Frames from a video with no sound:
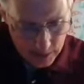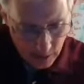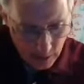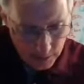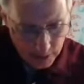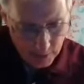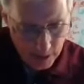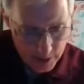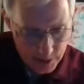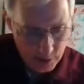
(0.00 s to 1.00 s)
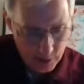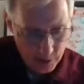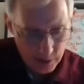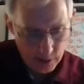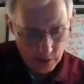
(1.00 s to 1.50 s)
atomic mass
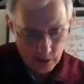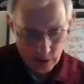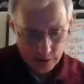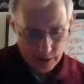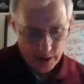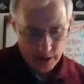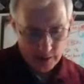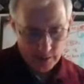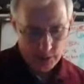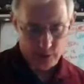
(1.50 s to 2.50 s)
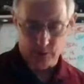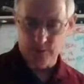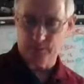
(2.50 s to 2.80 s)
unit called an AMU.